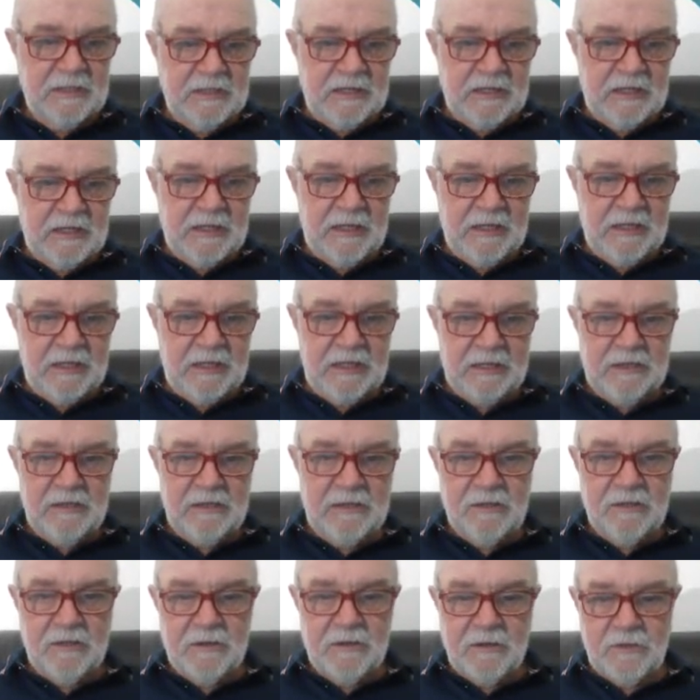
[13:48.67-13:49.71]
And
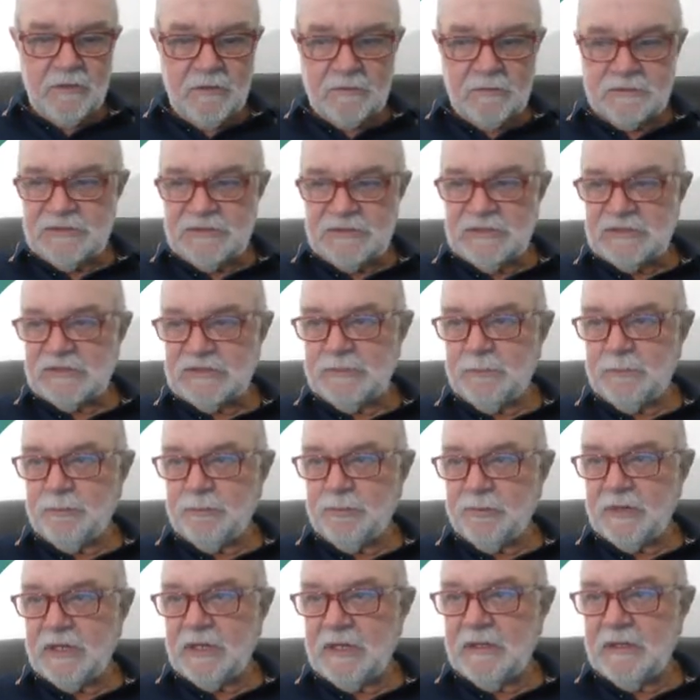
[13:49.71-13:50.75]
I'll just
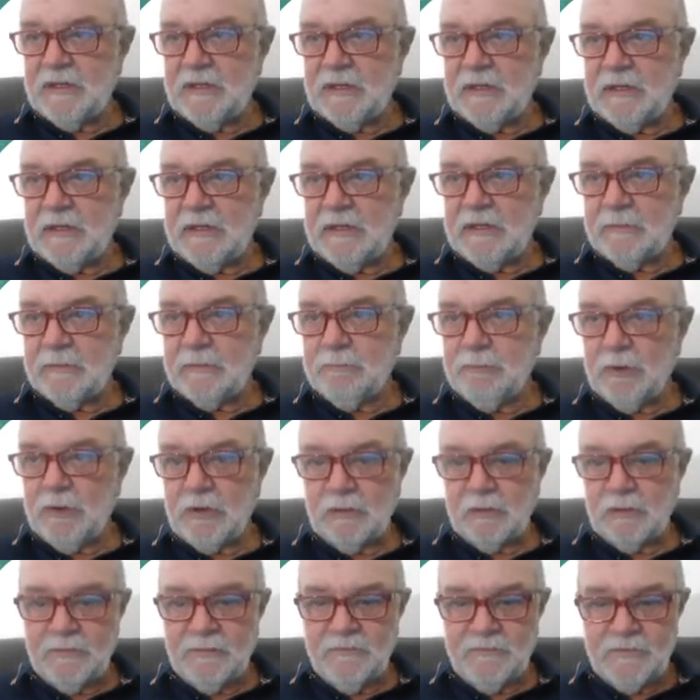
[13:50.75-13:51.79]
bring the
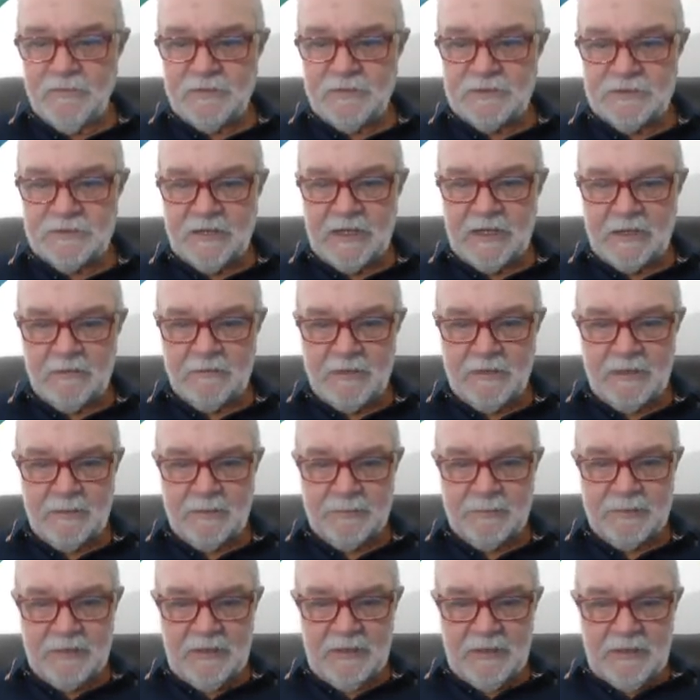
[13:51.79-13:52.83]
bottom of the tracker up,
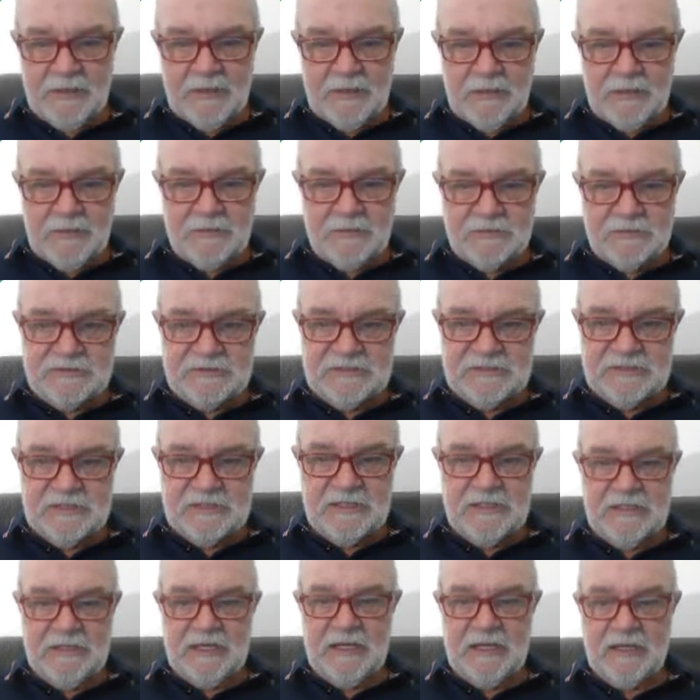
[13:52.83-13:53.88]
and you'll
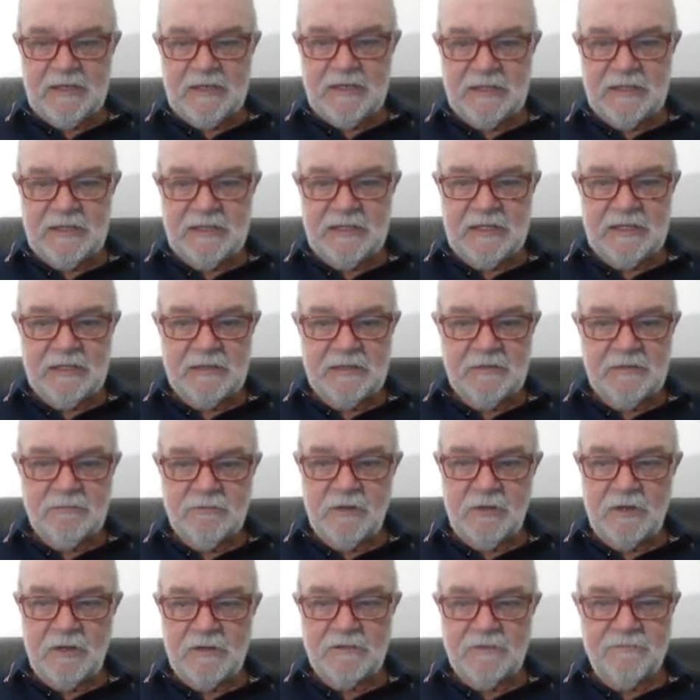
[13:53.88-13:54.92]
see down here,
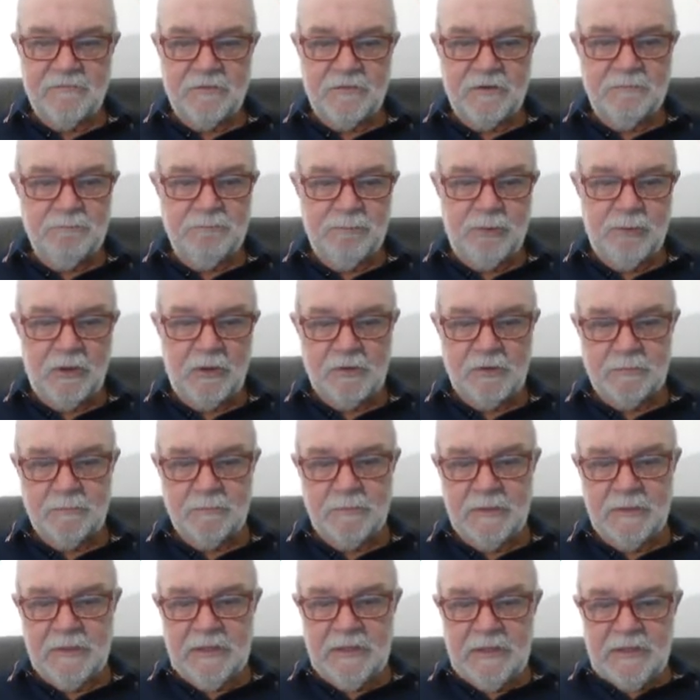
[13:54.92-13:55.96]
right at the very bottom,
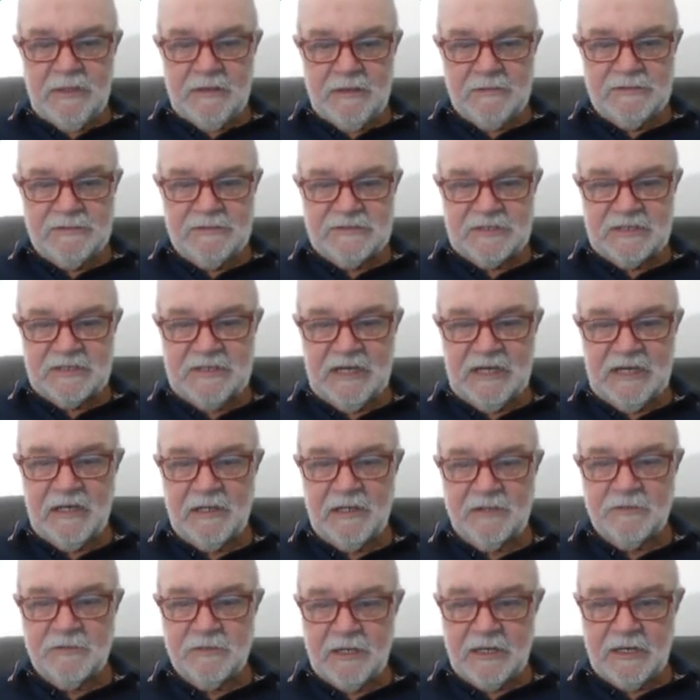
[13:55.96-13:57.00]
there is a colour
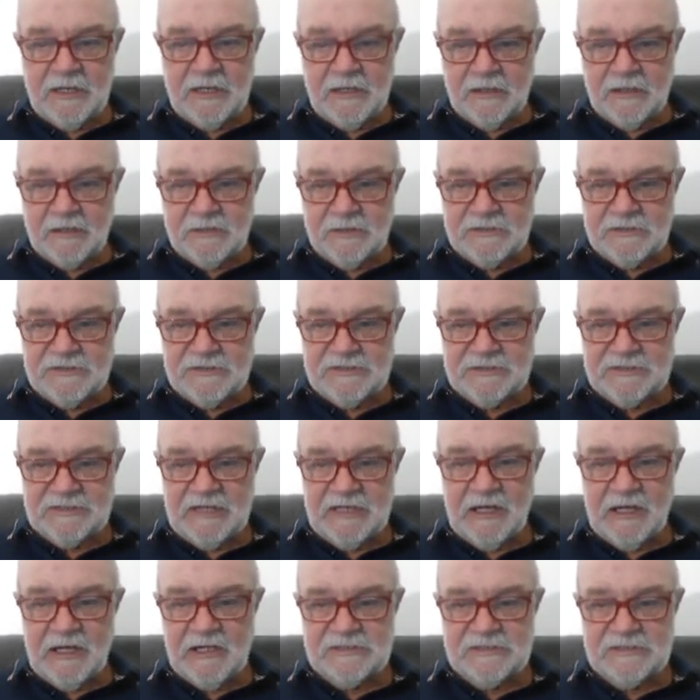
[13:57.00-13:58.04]
gradient. It's this
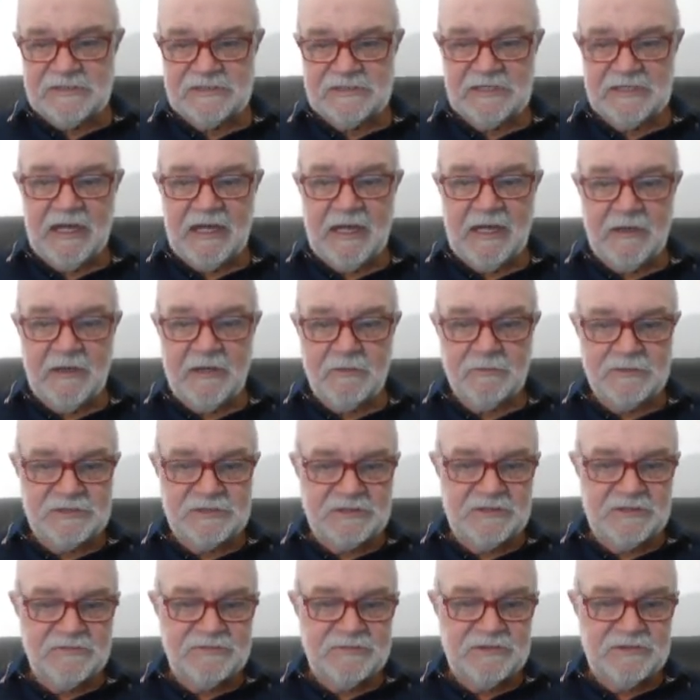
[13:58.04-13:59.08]
colour scale
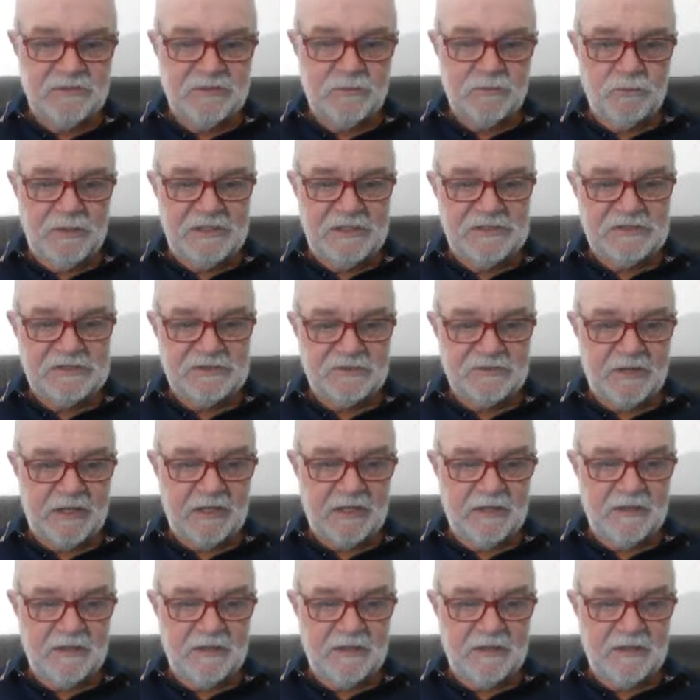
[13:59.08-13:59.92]
which gives you the wind strength.